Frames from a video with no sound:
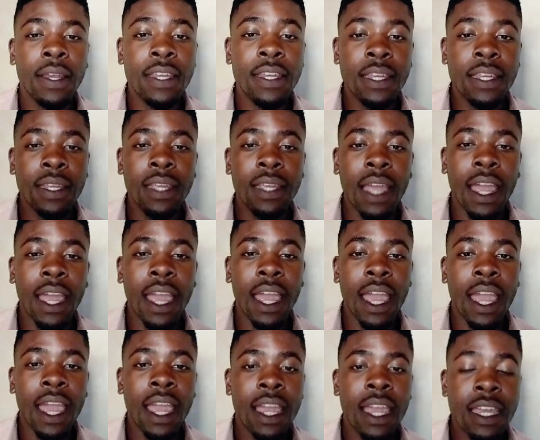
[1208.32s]

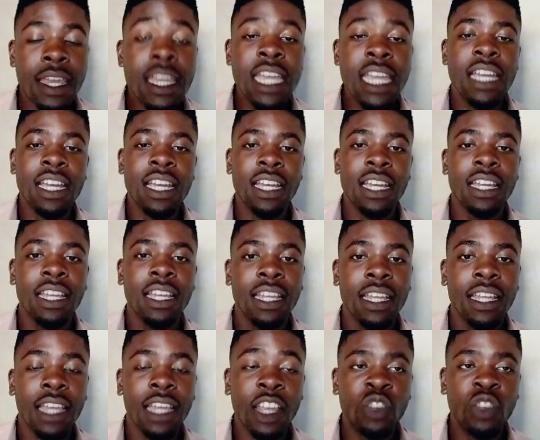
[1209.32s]
Yin
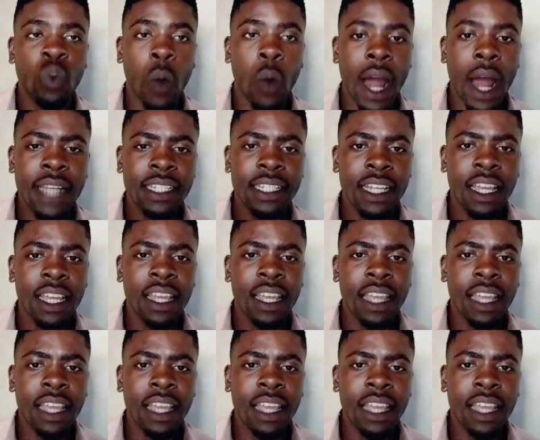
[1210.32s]
is what